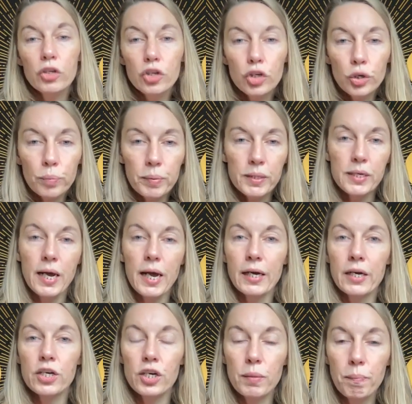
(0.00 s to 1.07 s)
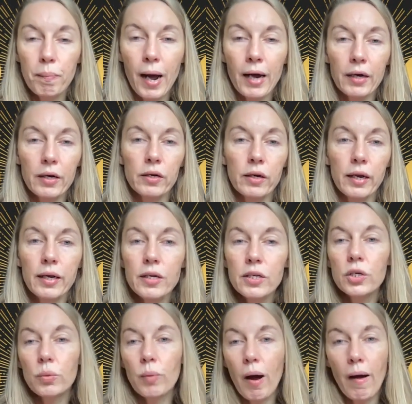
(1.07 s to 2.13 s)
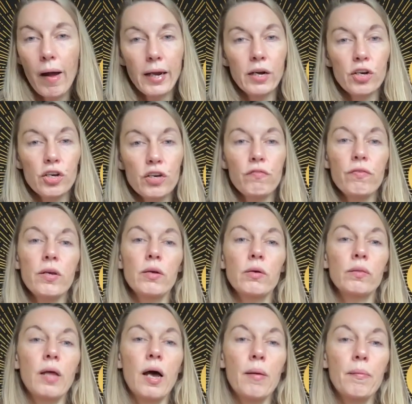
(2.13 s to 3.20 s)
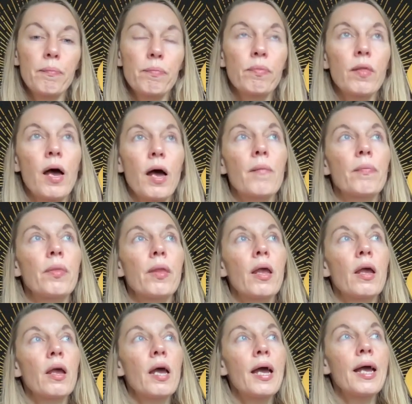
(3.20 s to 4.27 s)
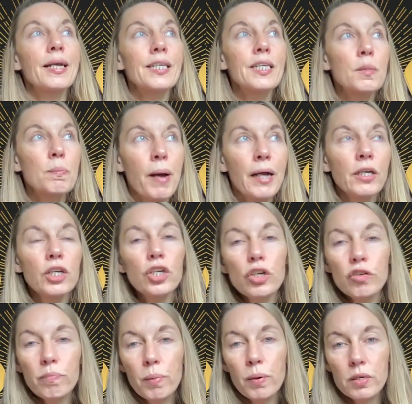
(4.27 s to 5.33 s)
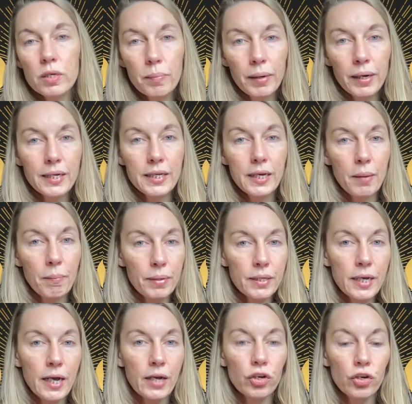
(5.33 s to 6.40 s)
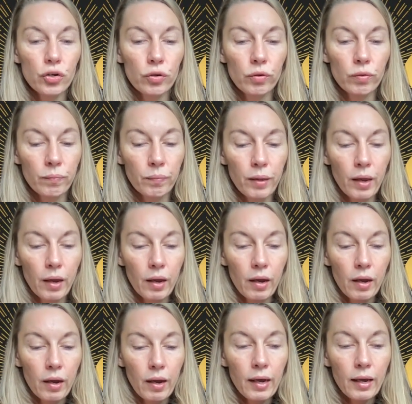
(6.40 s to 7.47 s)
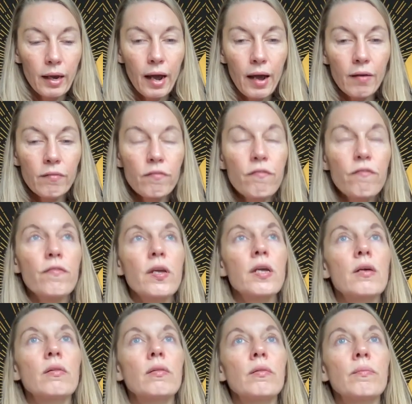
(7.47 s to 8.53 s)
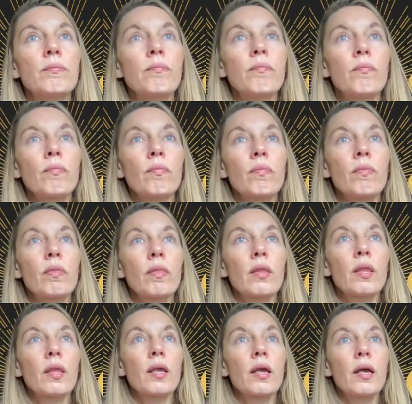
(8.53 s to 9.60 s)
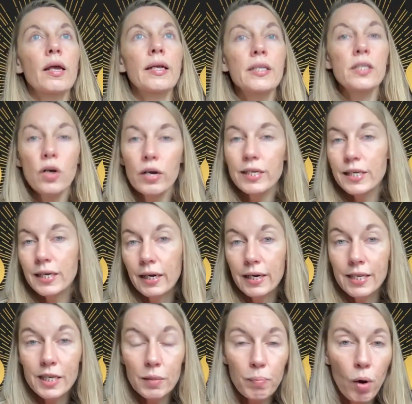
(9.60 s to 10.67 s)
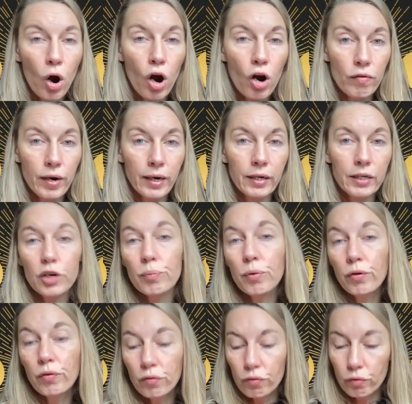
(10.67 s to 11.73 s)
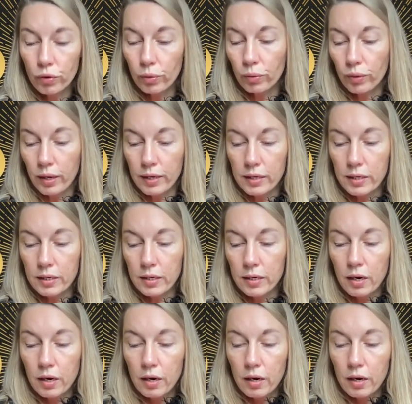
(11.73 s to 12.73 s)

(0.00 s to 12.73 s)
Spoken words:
Jupiter energy back into our energy field, that expansion of possibility and potential. It can feel exciting and inspiring to move through this